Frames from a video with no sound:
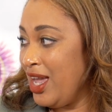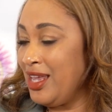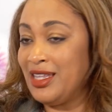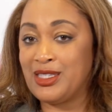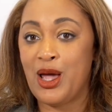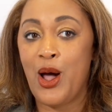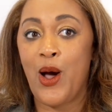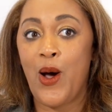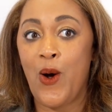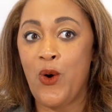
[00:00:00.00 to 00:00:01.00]
And it's,
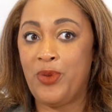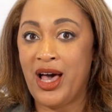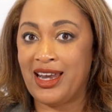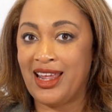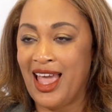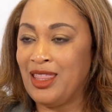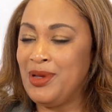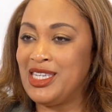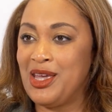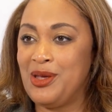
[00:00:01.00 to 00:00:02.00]
but, and let
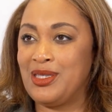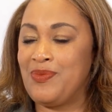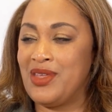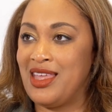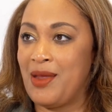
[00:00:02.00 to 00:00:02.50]
me tell you something